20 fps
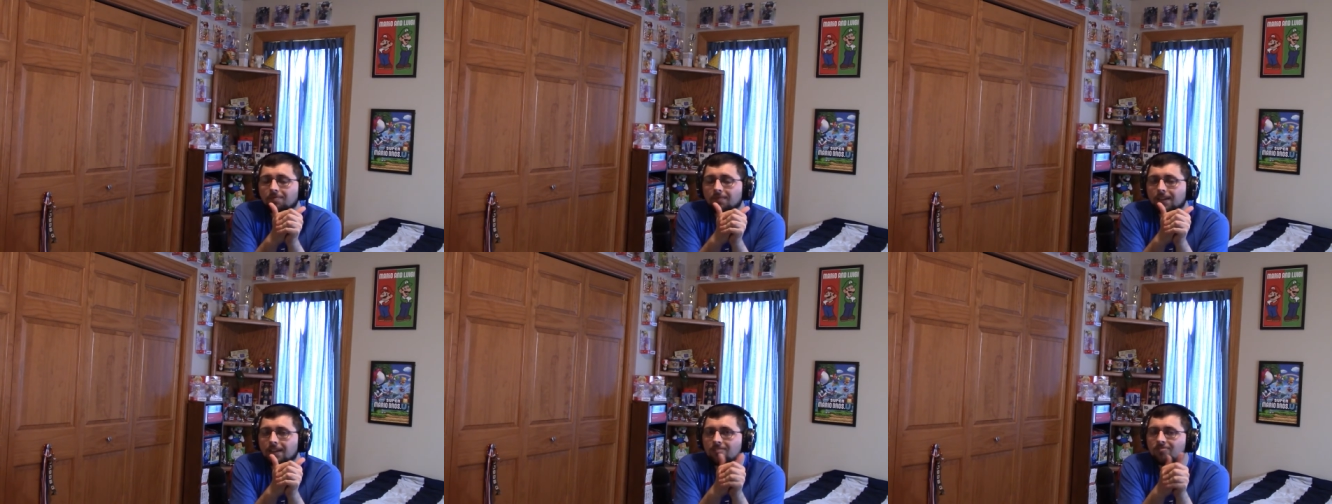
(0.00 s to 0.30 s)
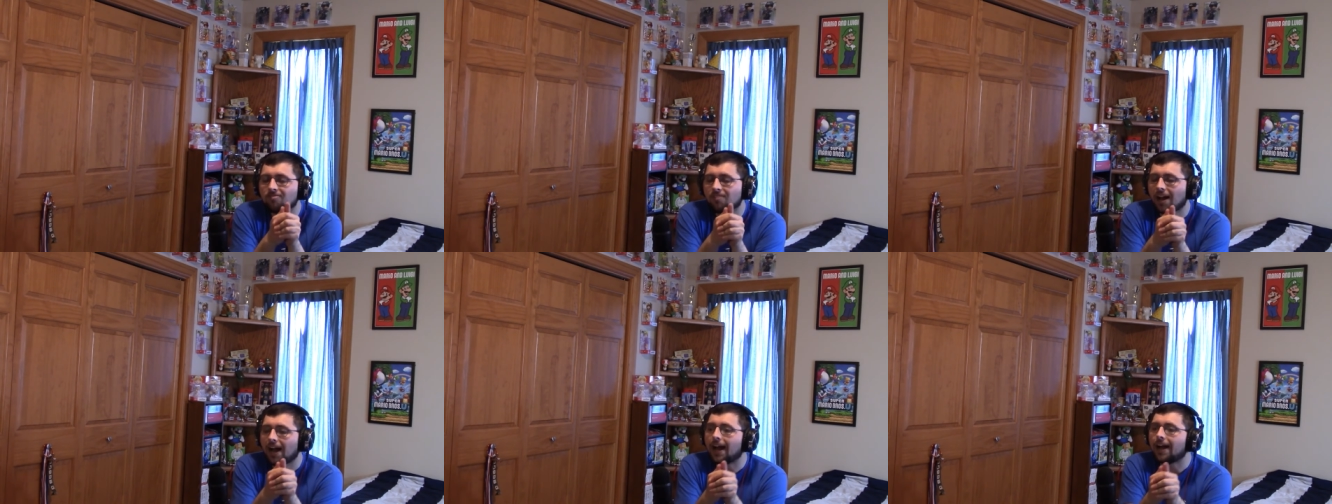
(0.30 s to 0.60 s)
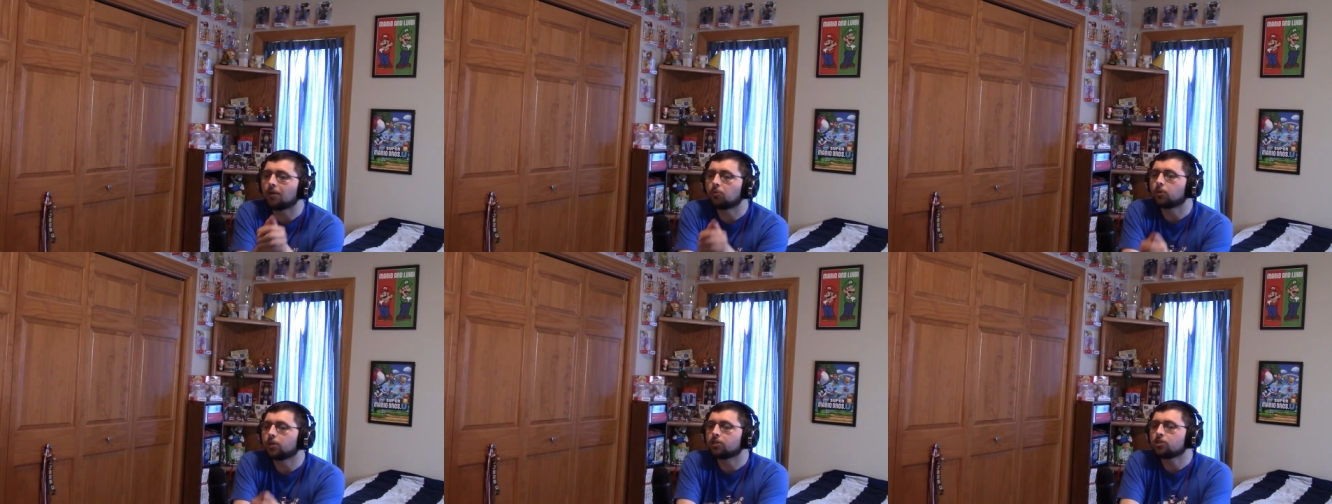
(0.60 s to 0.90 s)
if
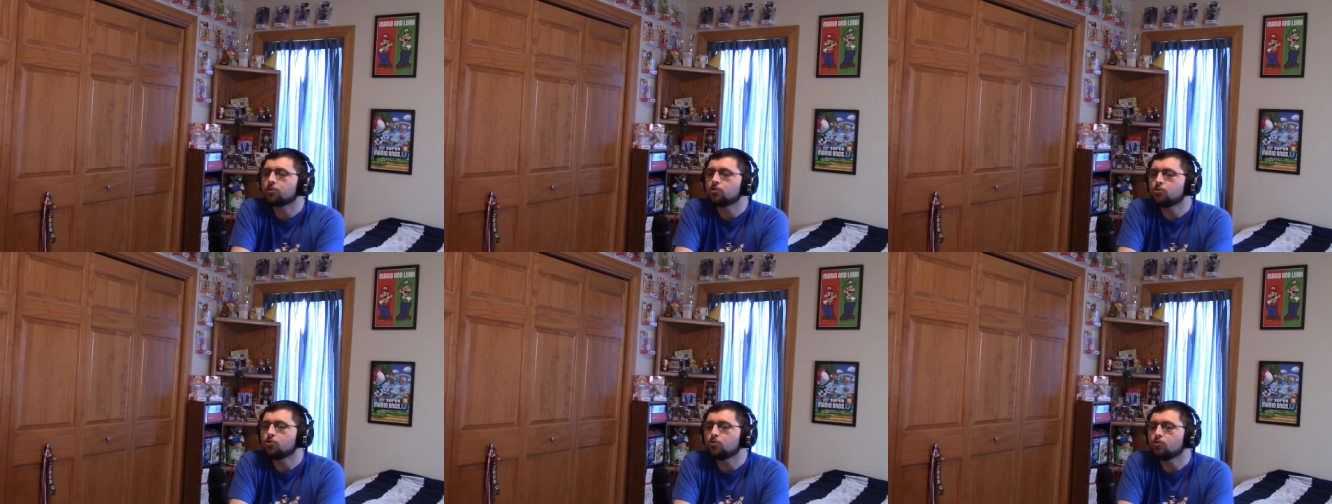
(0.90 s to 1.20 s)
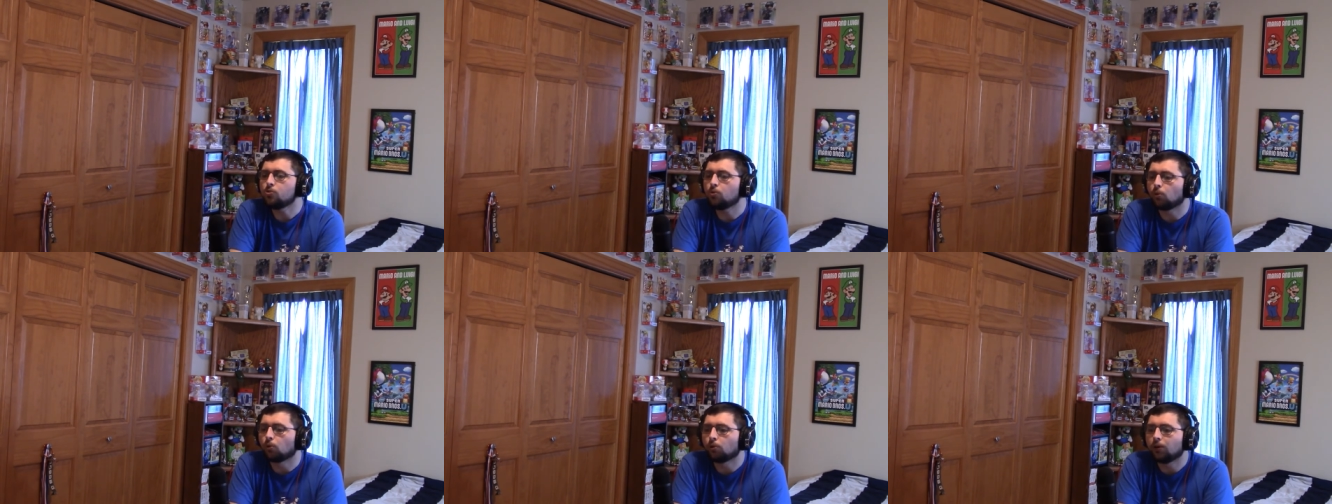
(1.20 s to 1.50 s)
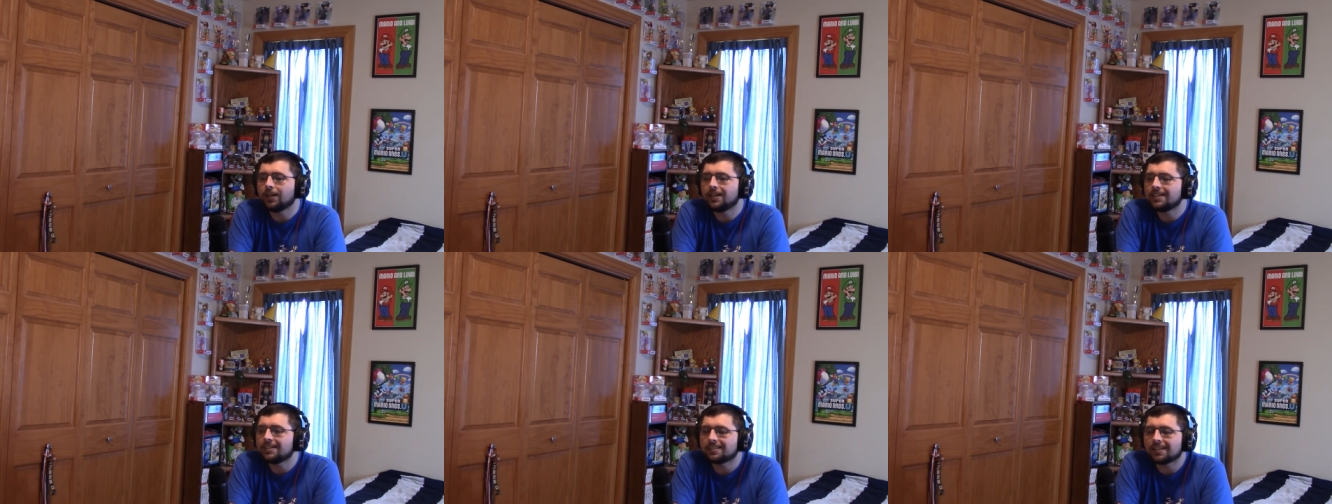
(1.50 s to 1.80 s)
I were to
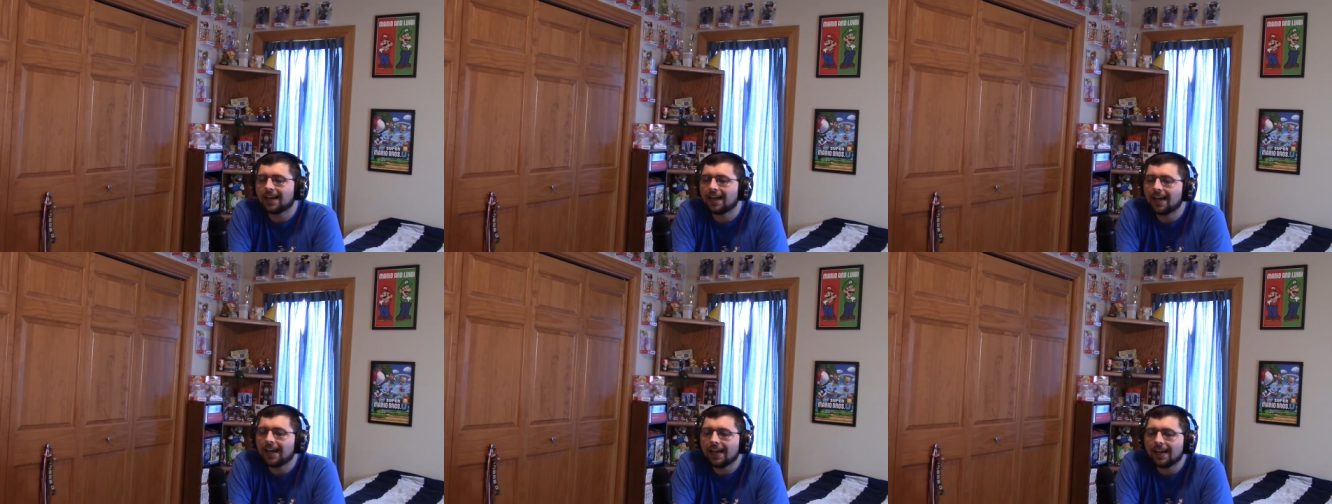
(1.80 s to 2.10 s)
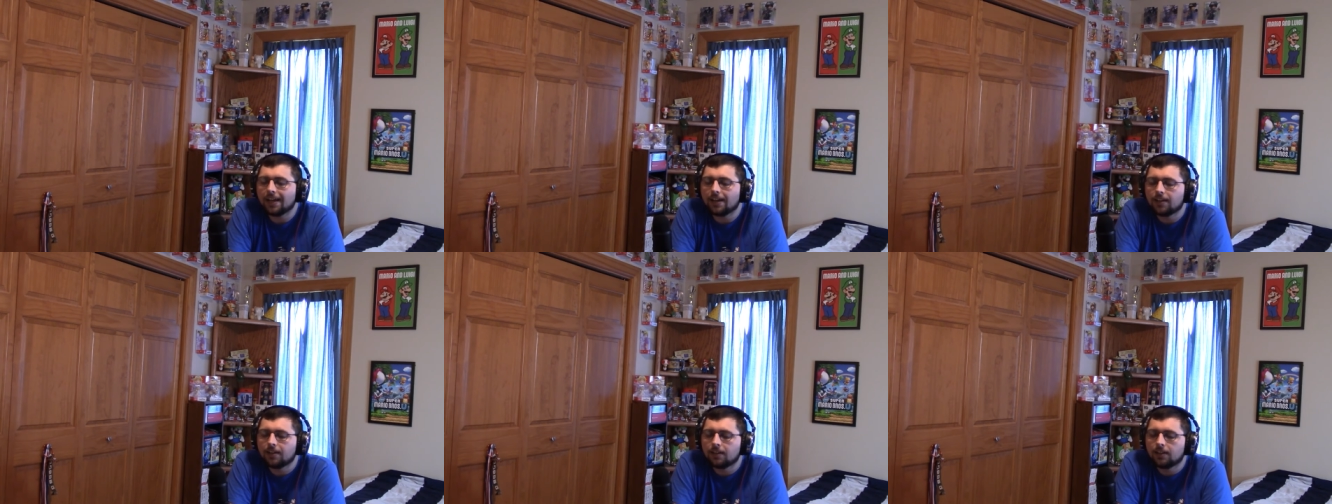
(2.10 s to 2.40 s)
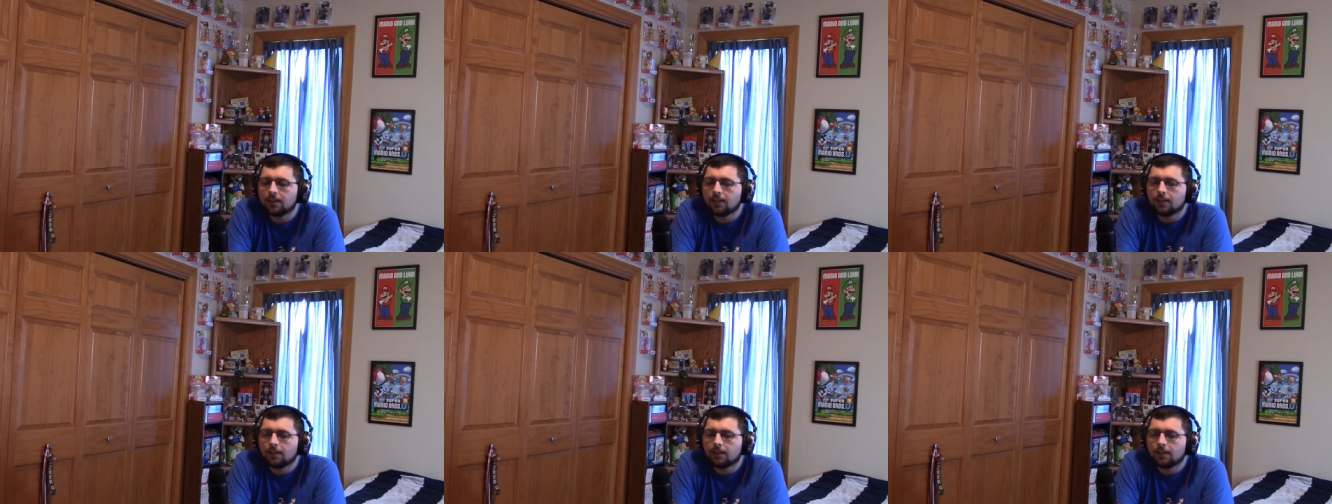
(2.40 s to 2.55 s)
redesign